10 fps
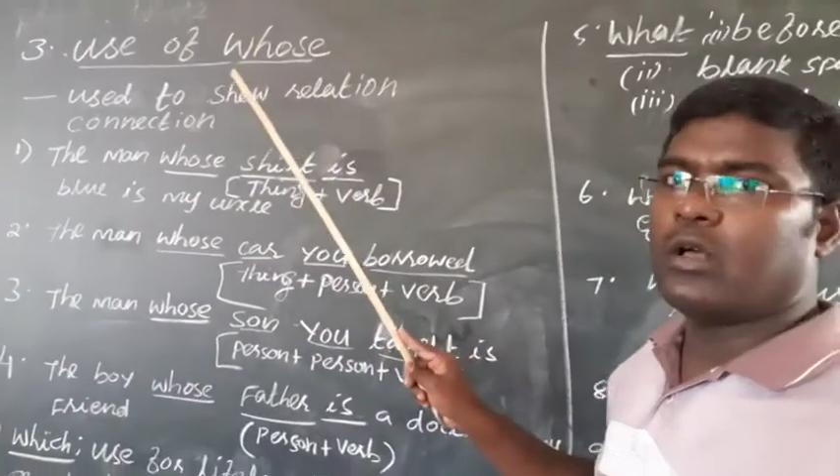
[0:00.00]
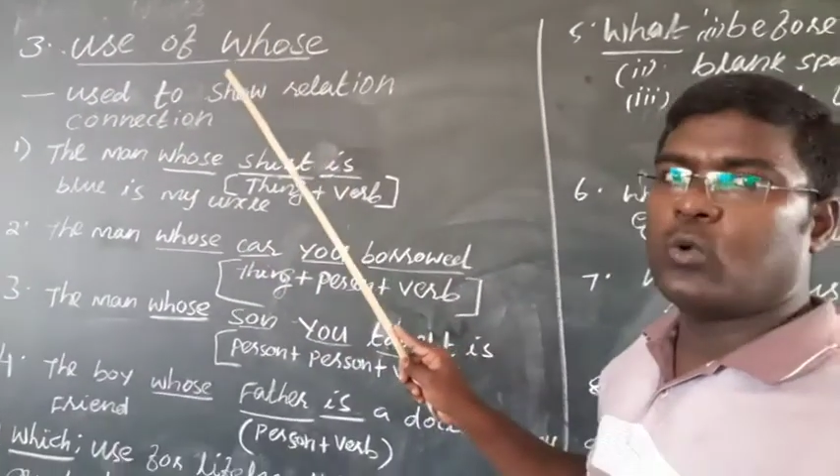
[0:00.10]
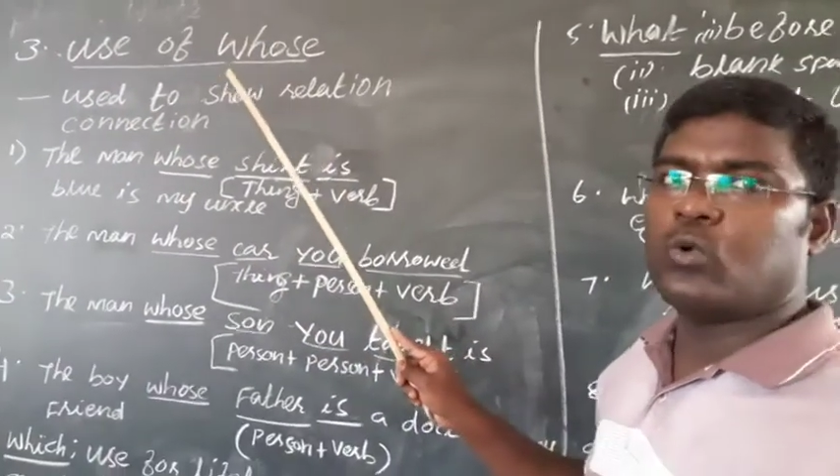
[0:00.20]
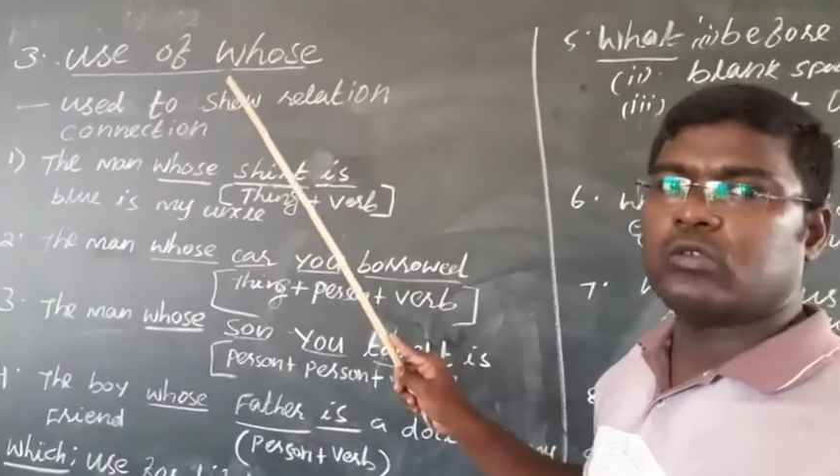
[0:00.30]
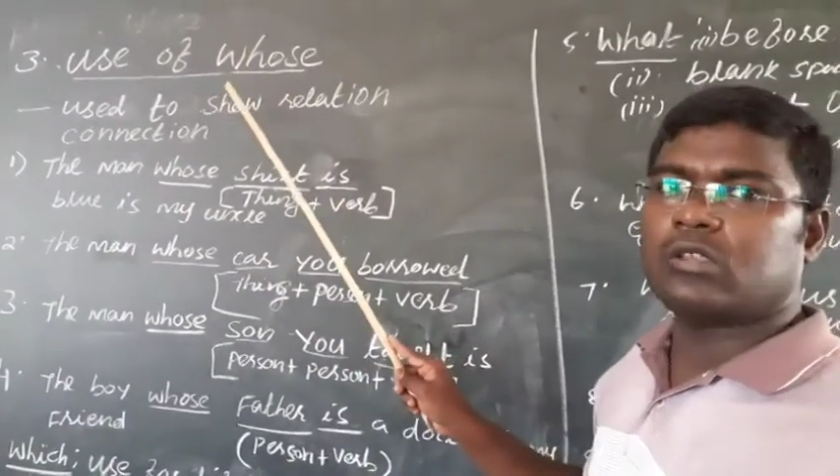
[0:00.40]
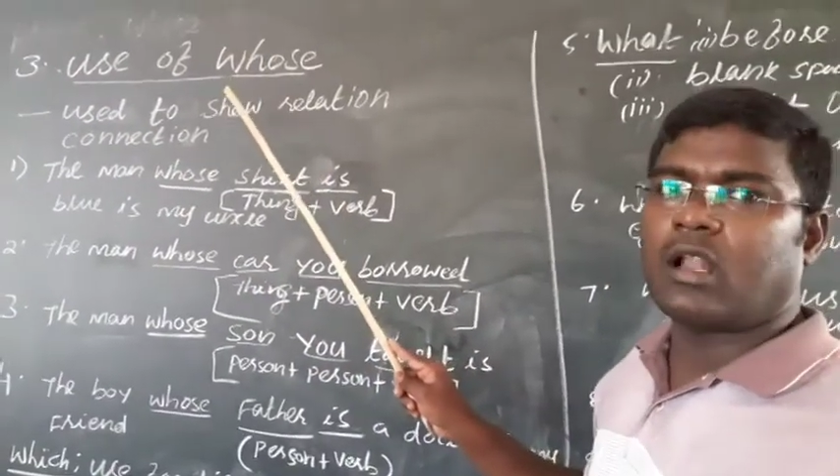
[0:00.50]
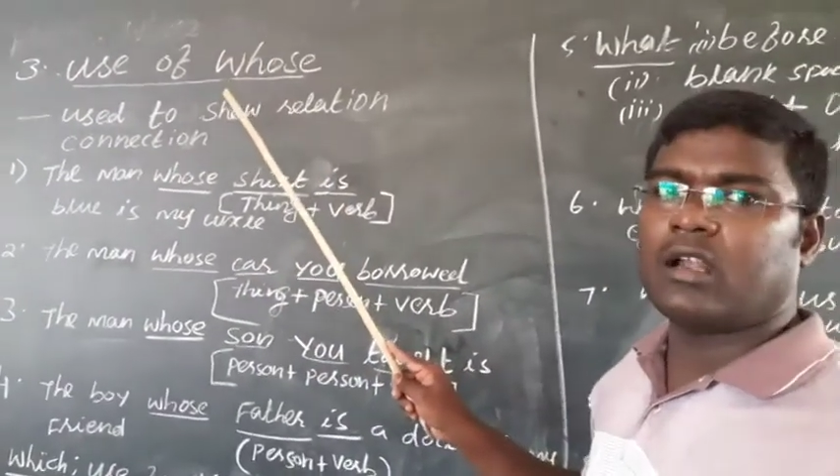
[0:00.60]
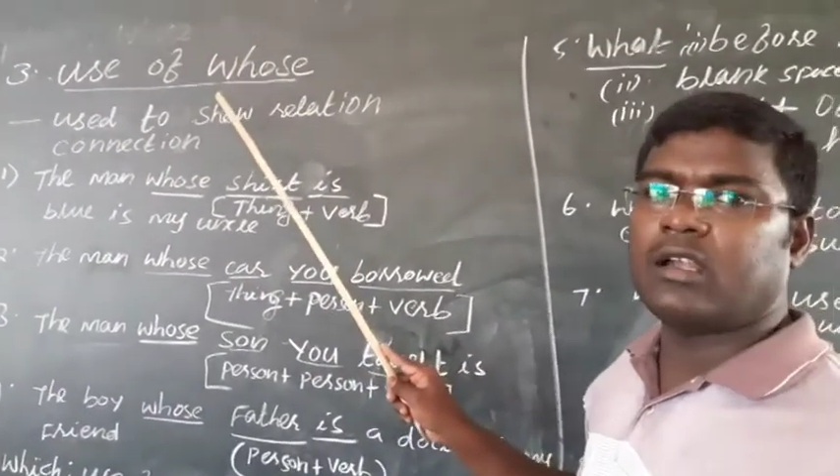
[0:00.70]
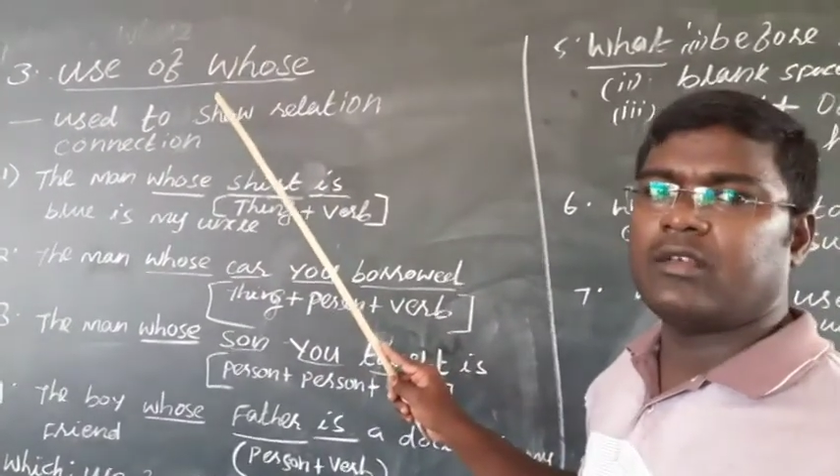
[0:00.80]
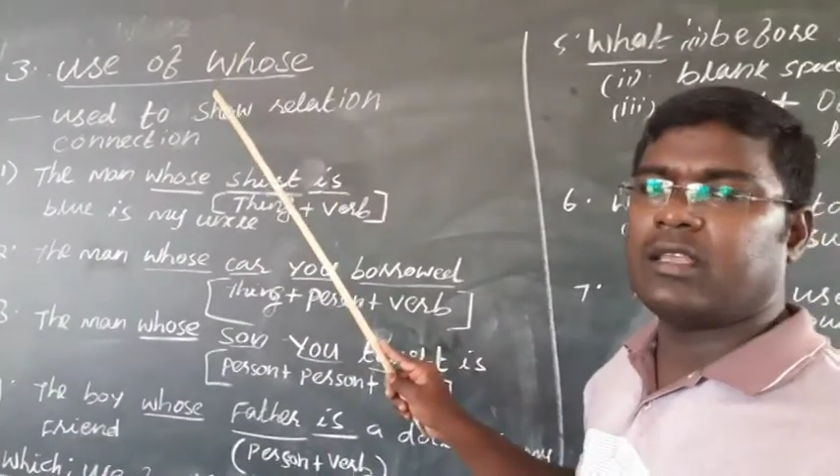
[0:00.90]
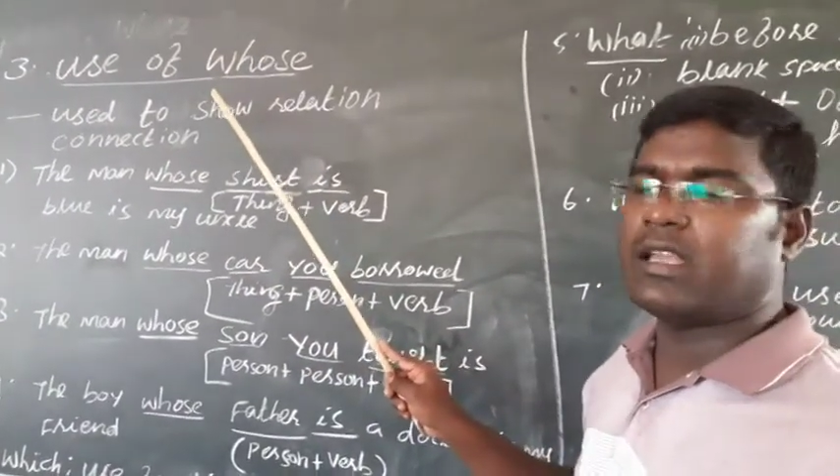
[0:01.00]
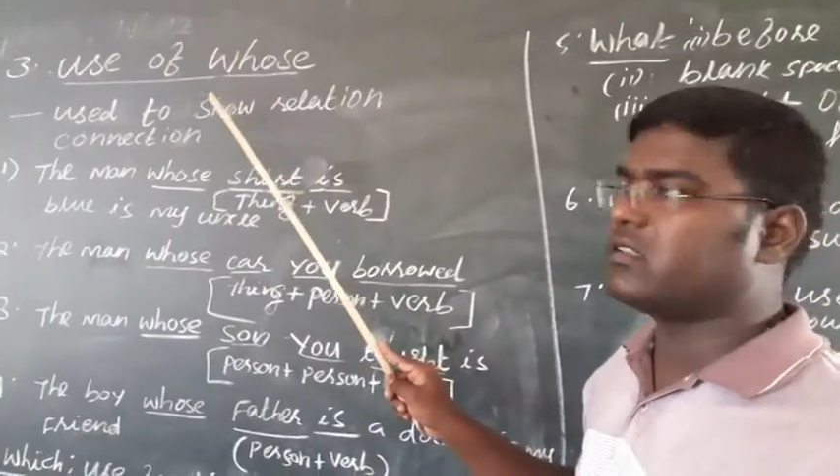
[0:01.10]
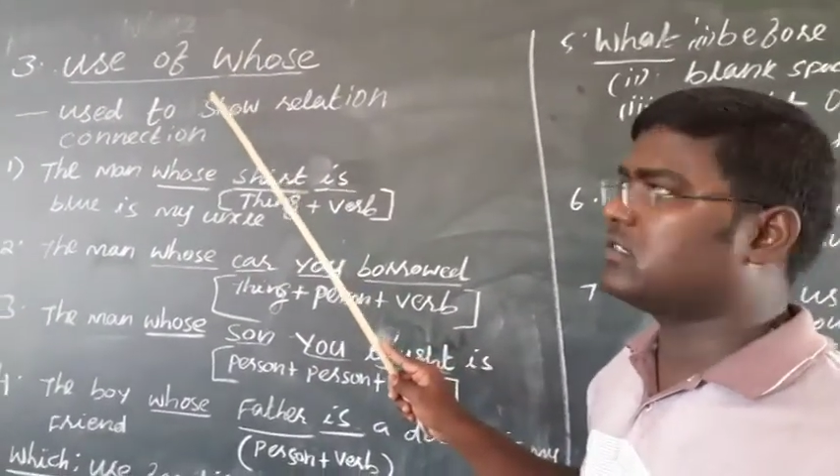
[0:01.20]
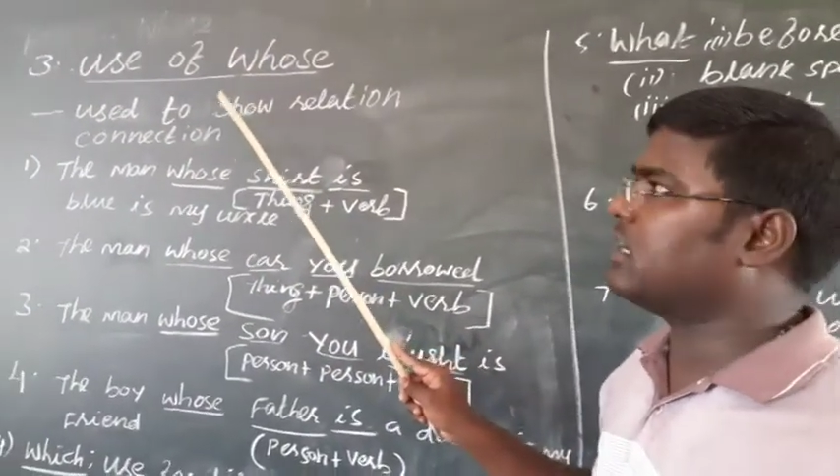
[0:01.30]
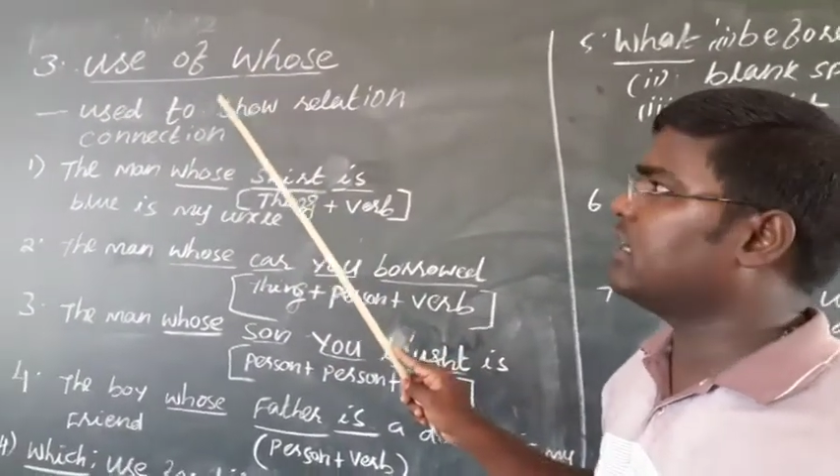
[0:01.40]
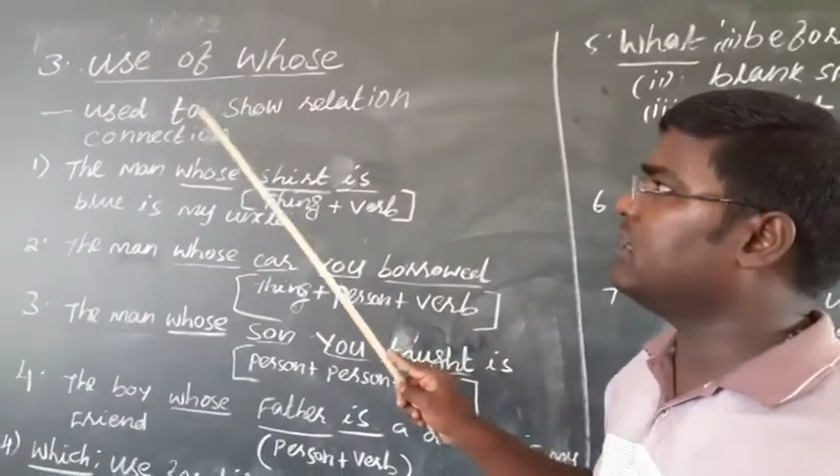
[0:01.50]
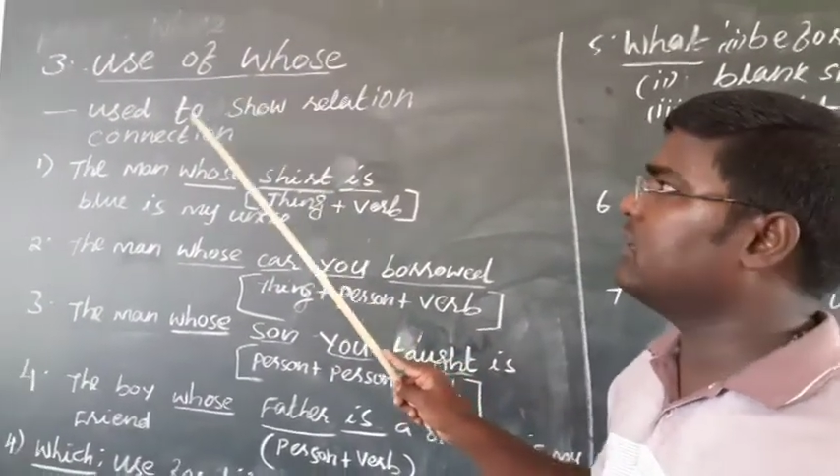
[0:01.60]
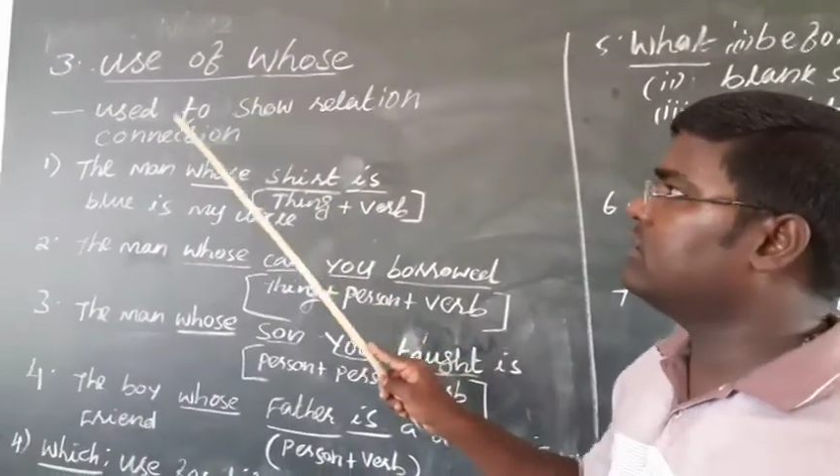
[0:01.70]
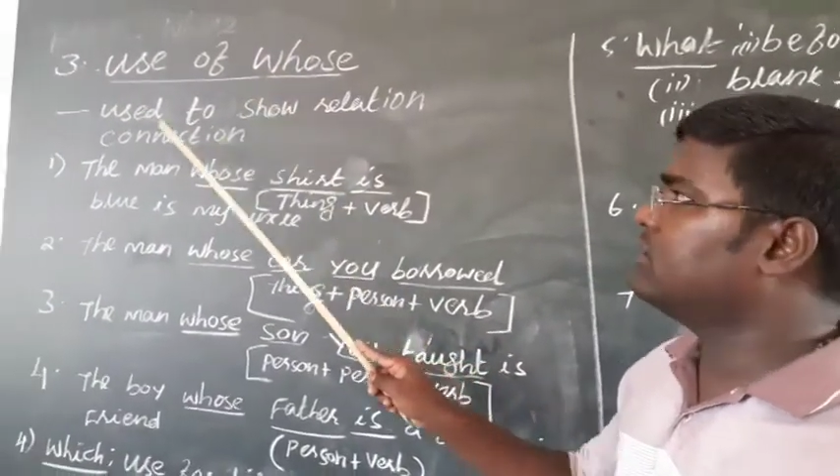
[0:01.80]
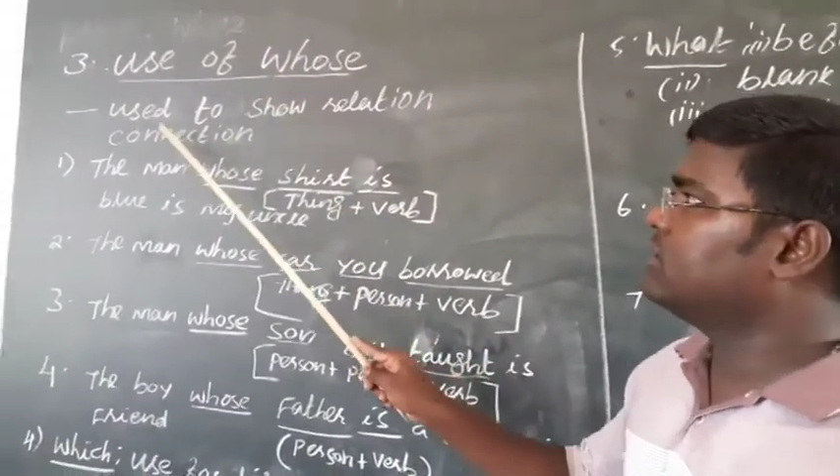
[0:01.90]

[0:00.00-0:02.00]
Whose already we have studied,